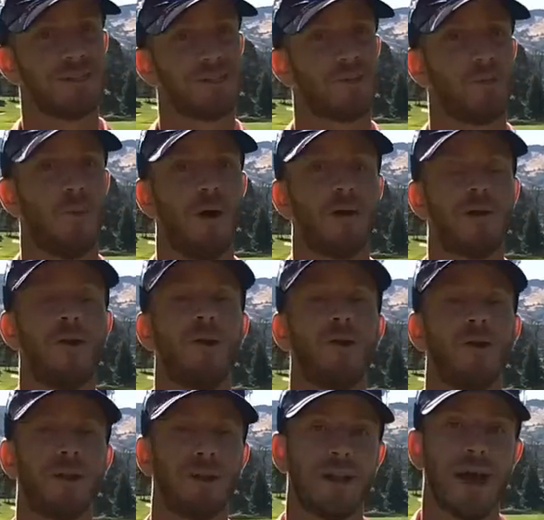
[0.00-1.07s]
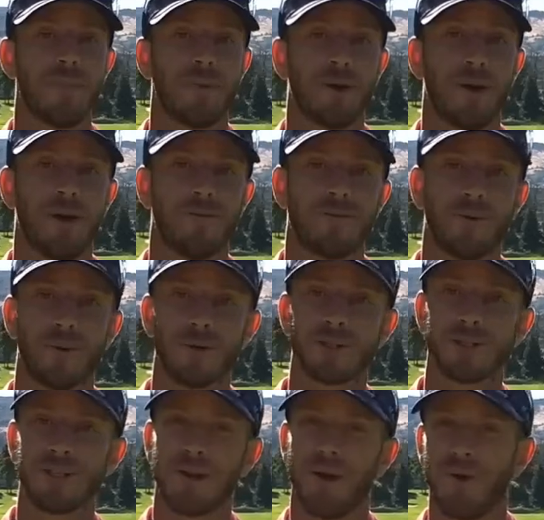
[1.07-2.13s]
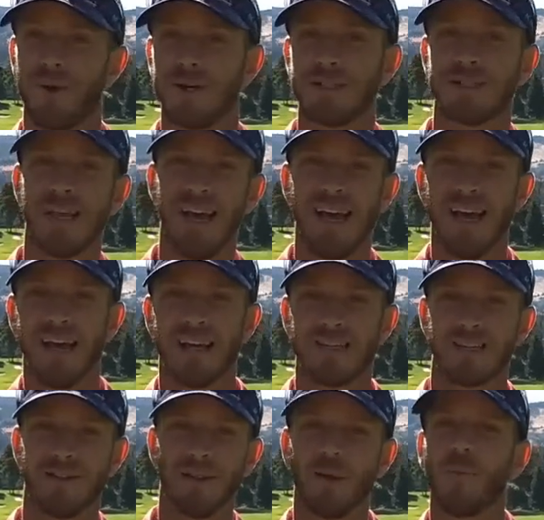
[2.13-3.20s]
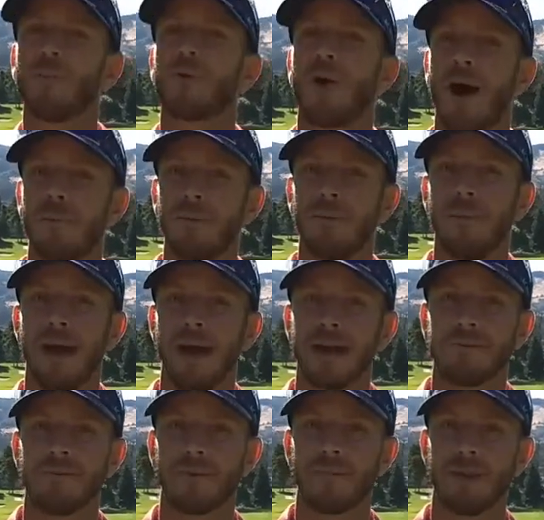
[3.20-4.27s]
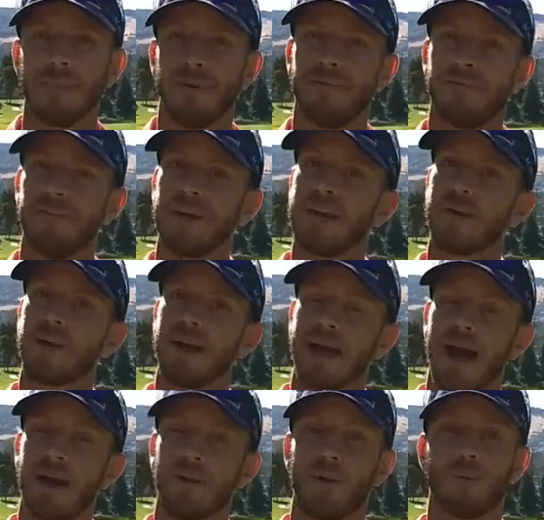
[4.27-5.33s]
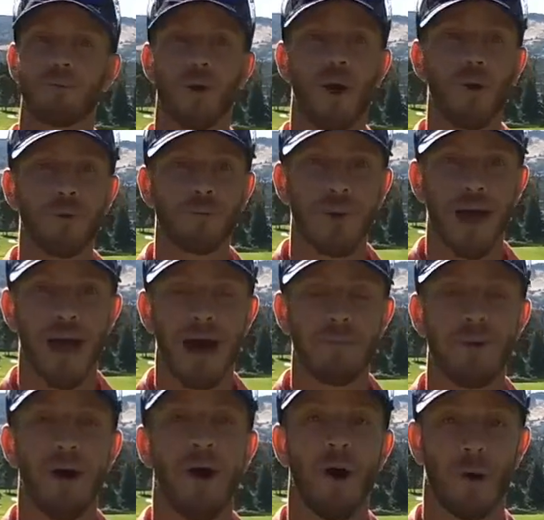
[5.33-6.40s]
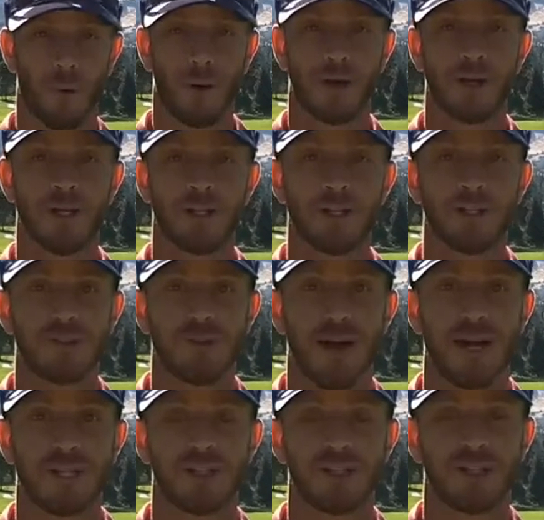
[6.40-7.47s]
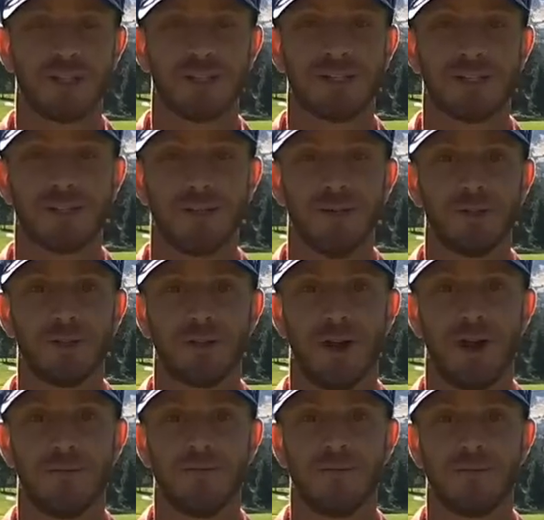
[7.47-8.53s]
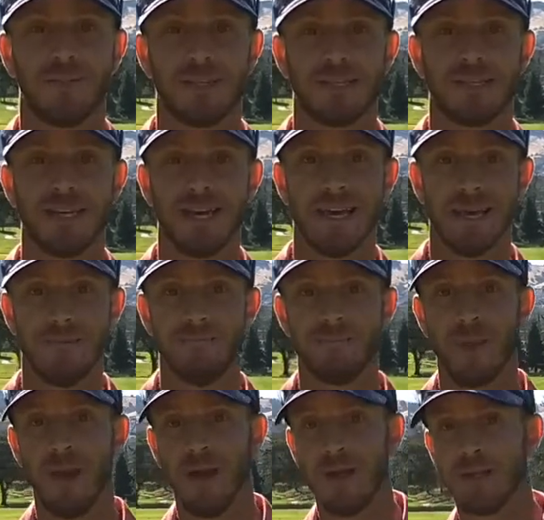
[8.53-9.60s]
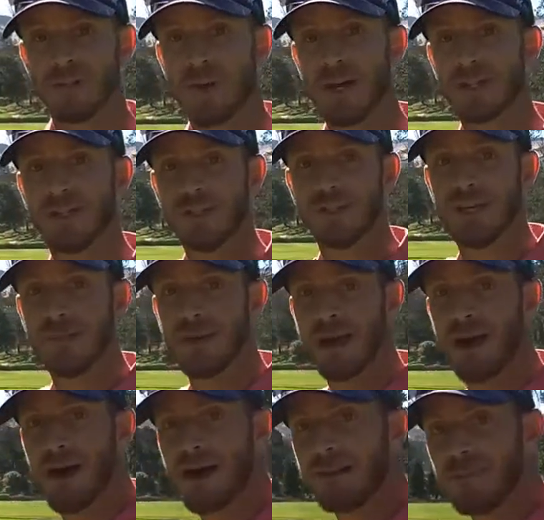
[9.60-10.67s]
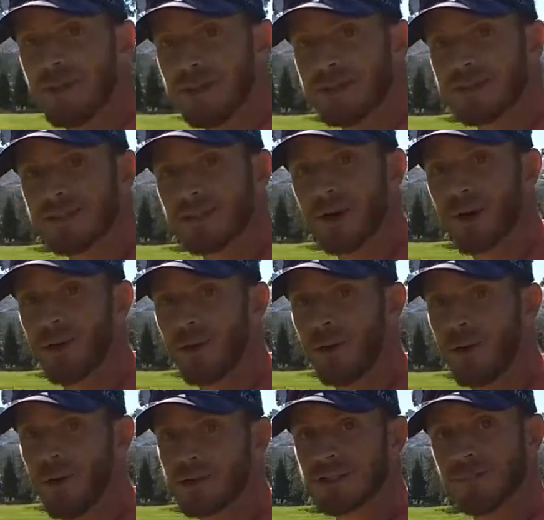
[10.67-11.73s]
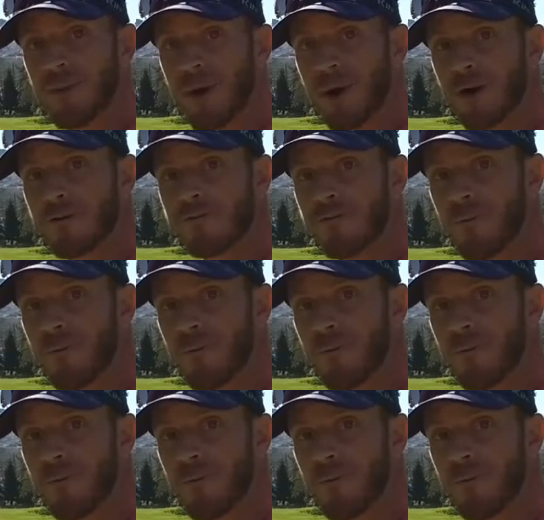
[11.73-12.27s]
this is one hole at Napa Golf Course that always is a little problematic for people figuring out a roadmap or a good strategy and solution off of the tee. So as you see behind me, this is a hole, it's a par